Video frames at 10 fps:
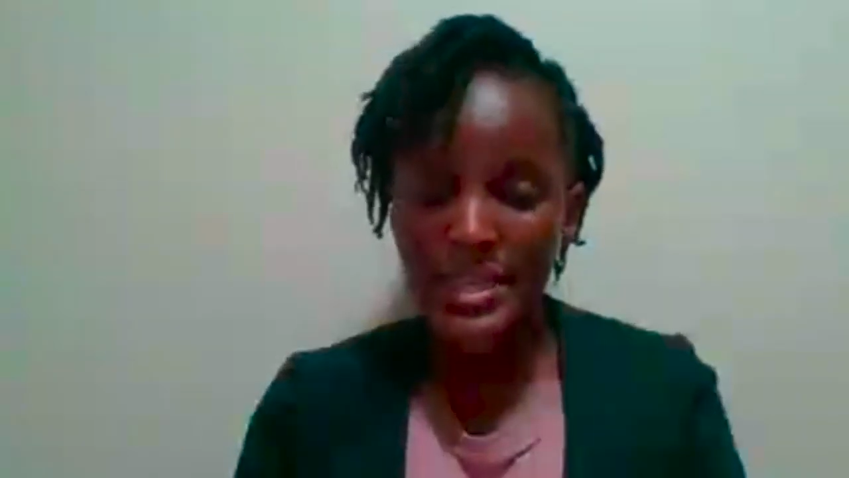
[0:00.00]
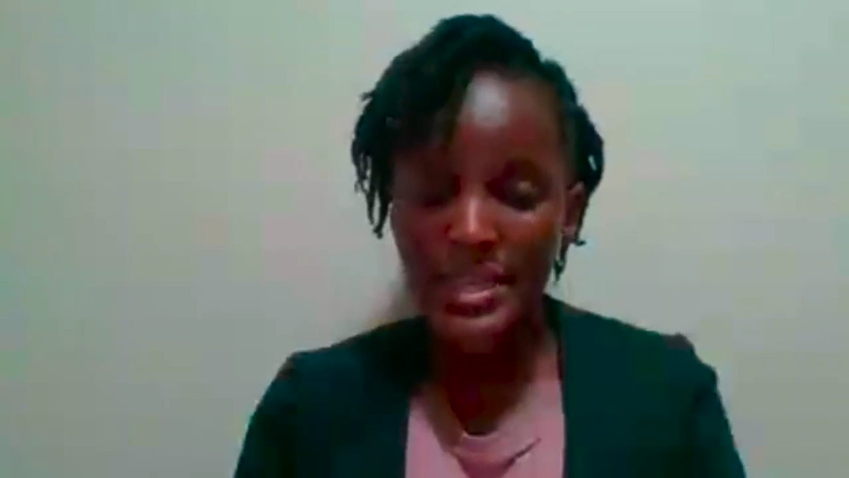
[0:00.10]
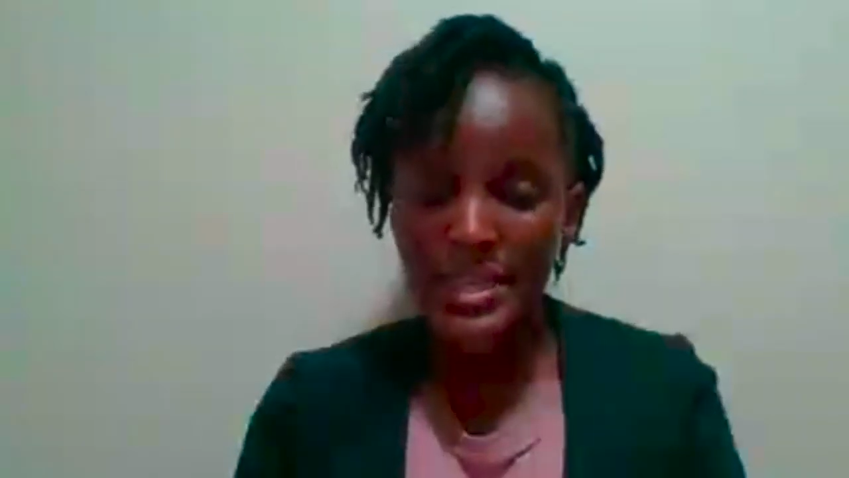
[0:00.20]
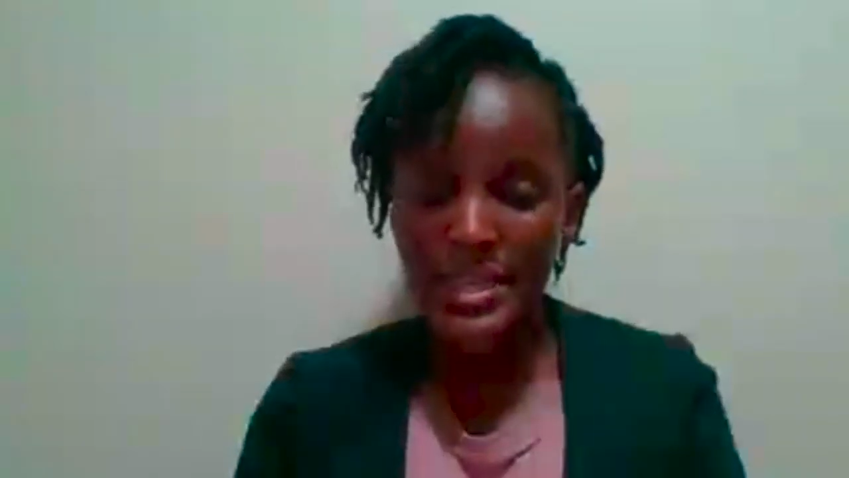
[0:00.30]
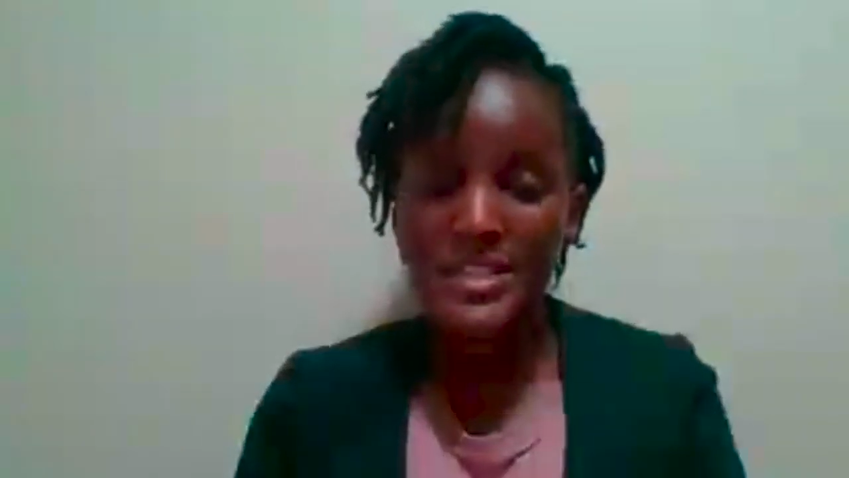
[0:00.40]

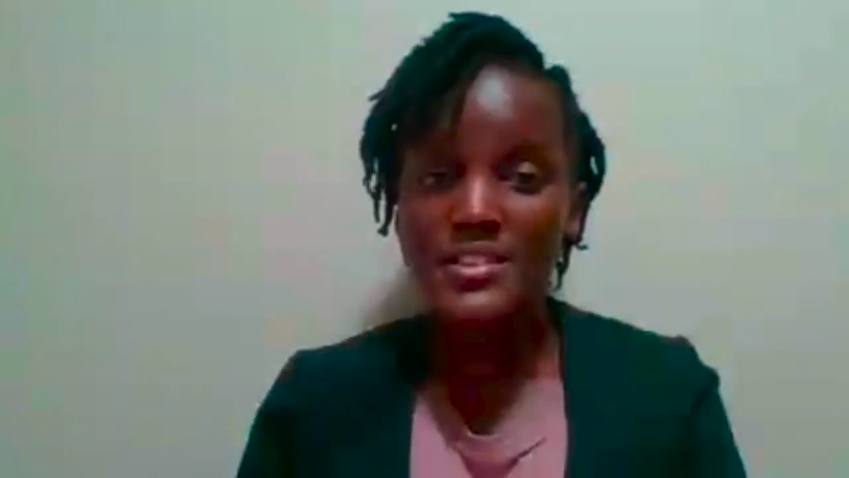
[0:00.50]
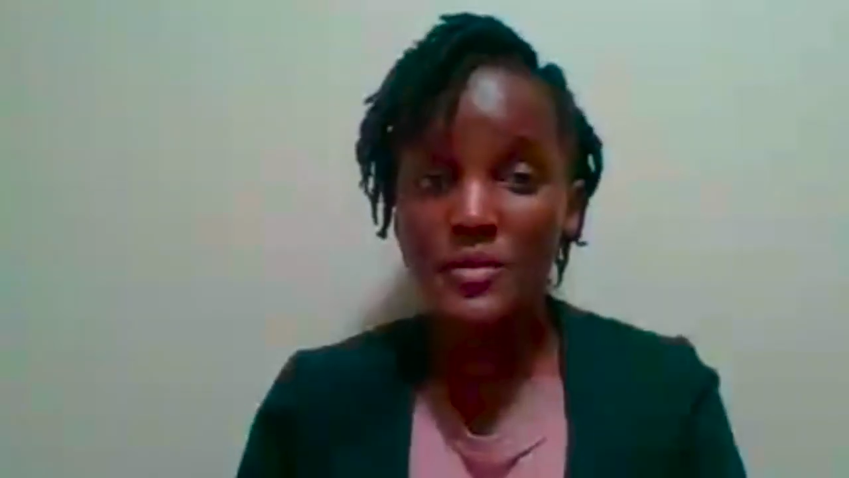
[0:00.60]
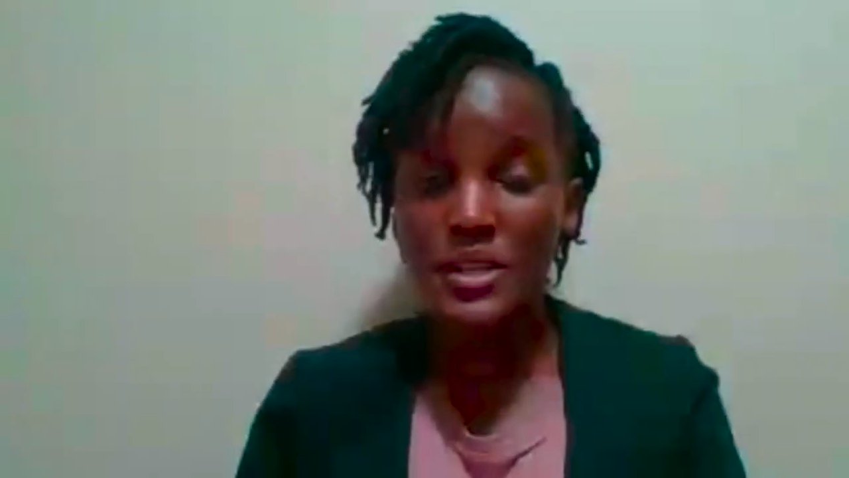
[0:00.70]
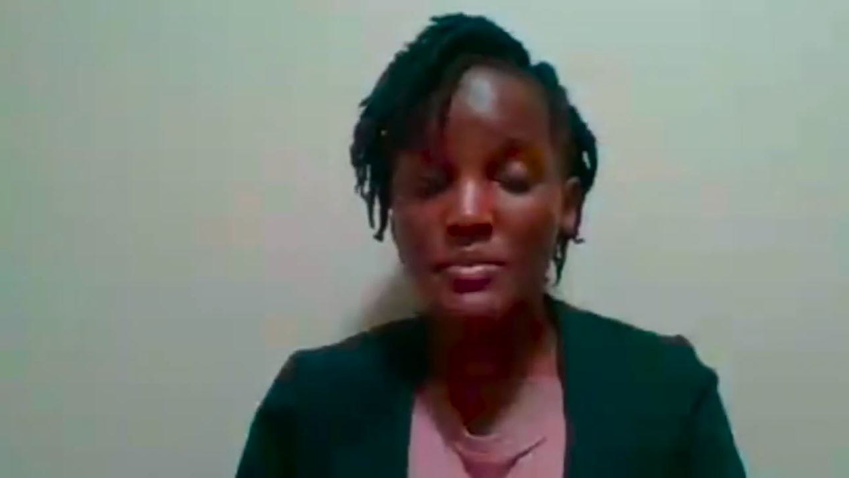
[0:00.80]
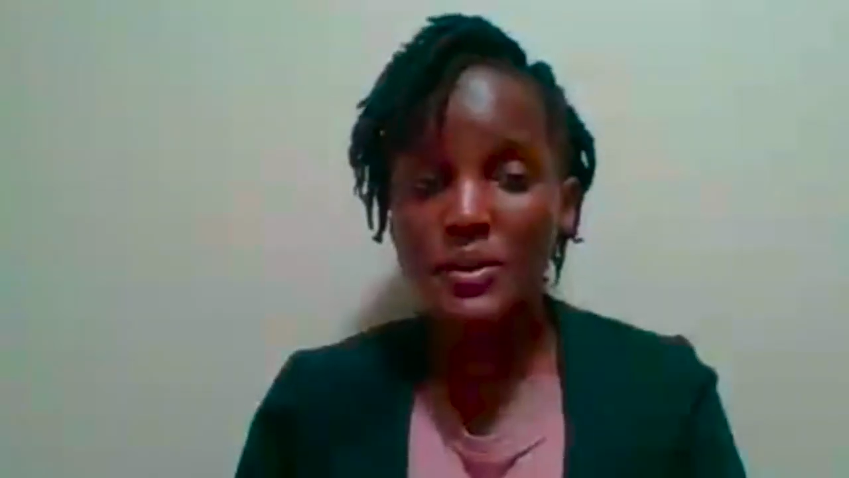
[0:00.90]

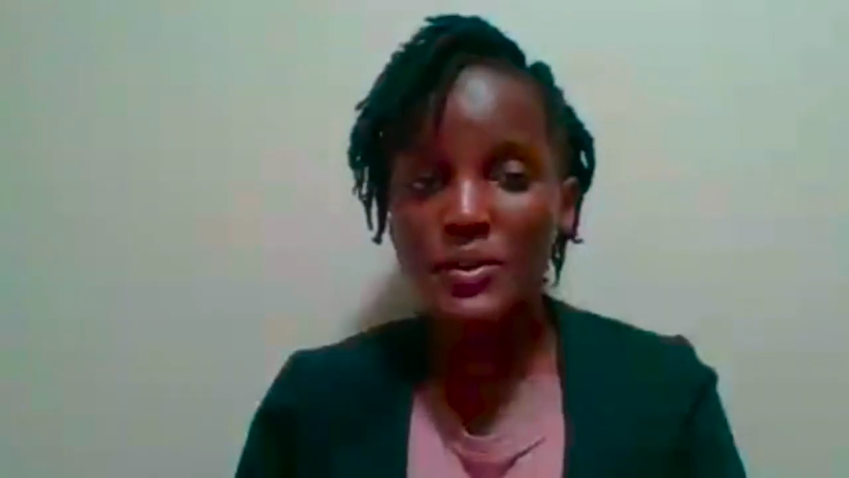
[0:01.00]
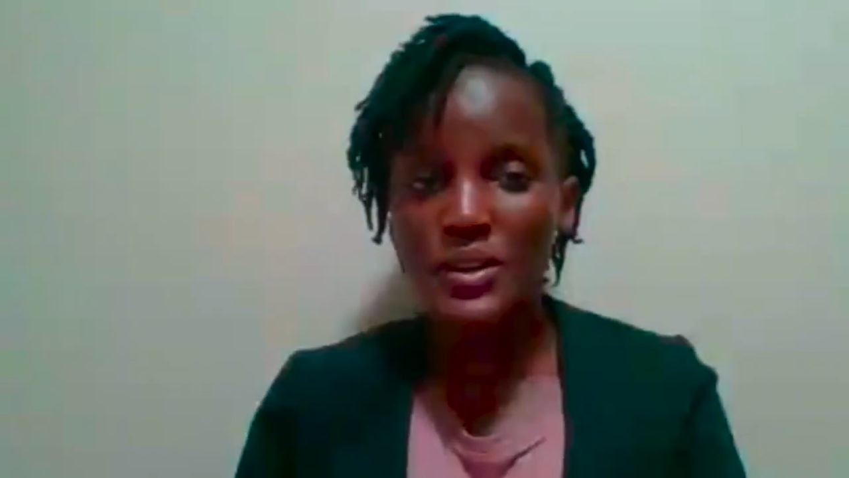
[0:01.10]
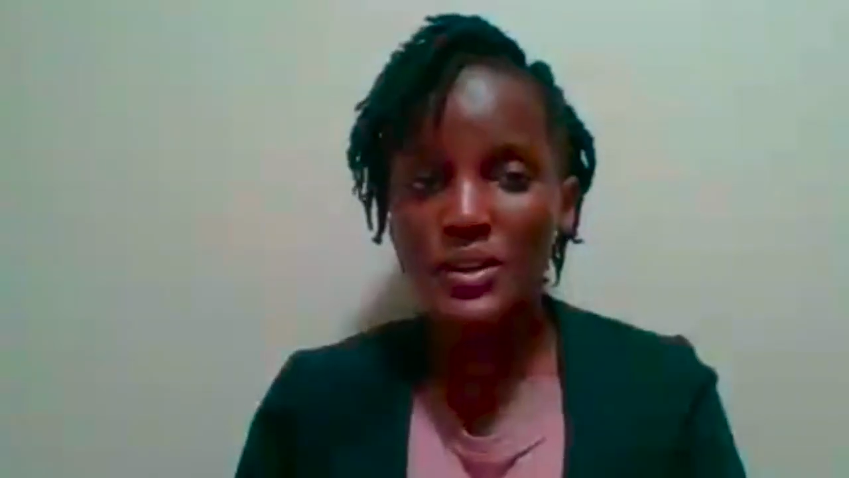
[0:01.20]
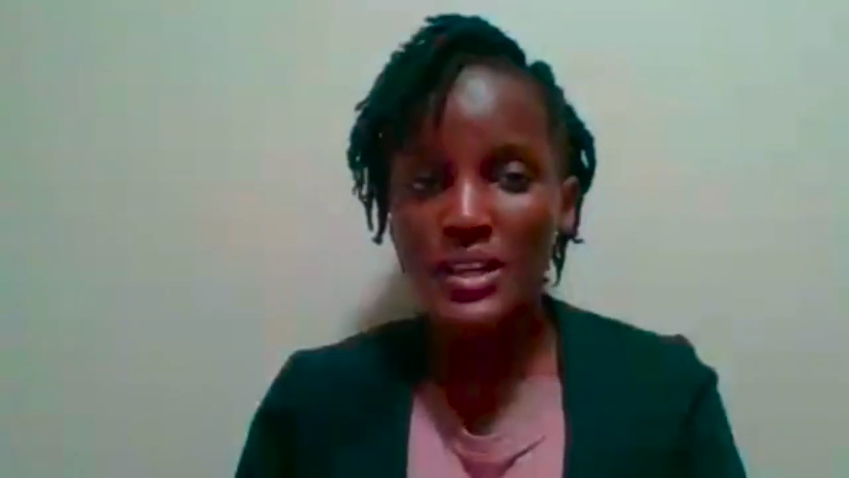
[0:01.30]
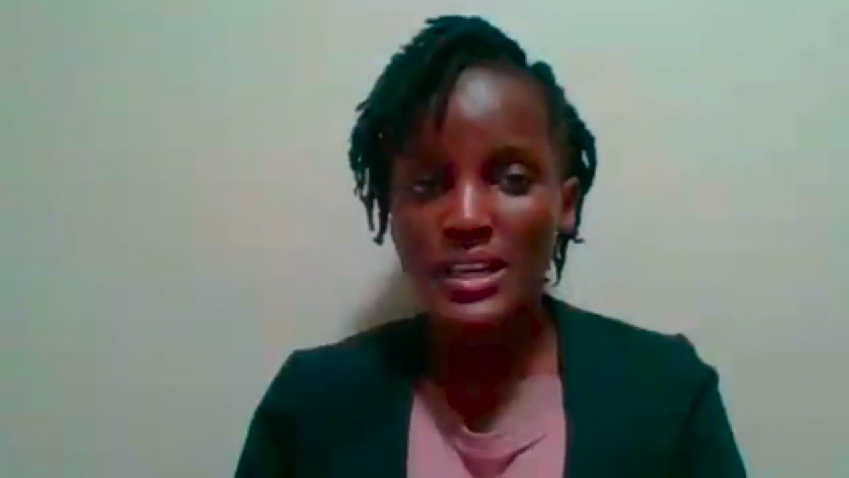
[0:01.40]
80% of
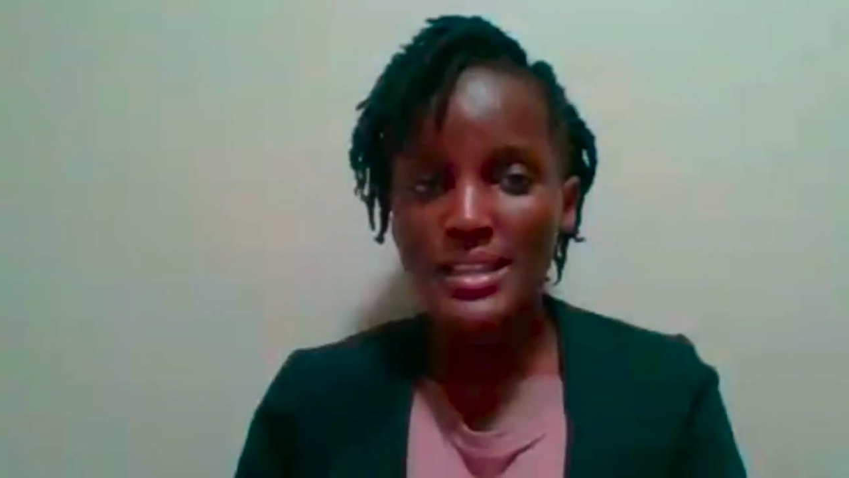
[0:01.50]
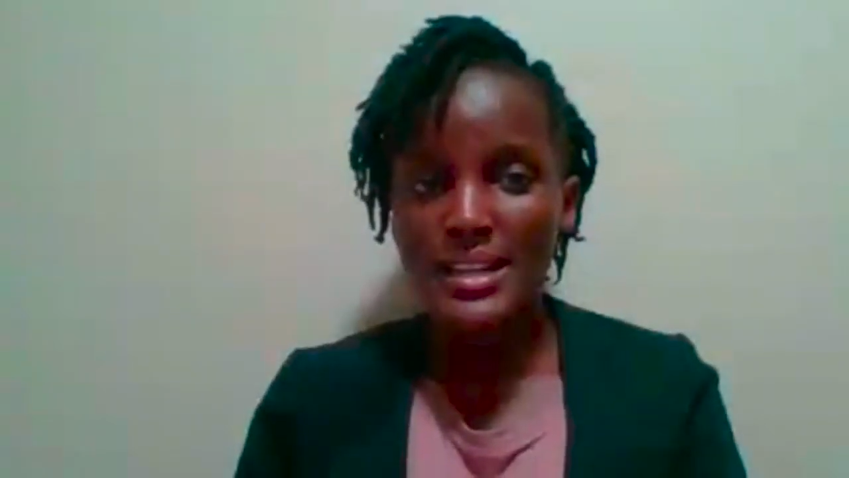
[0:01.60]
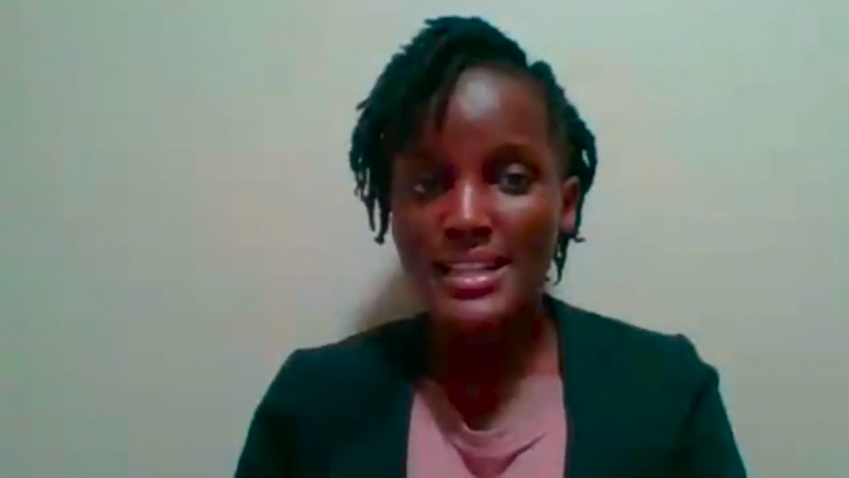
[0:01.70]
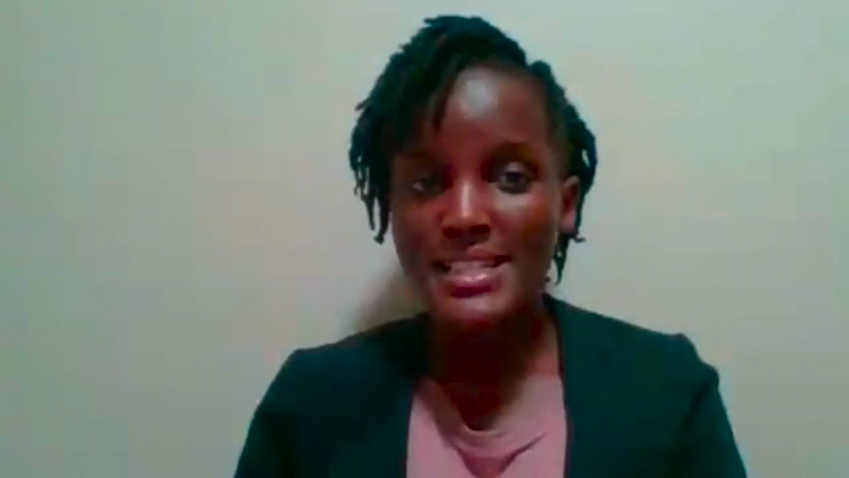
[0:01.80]
people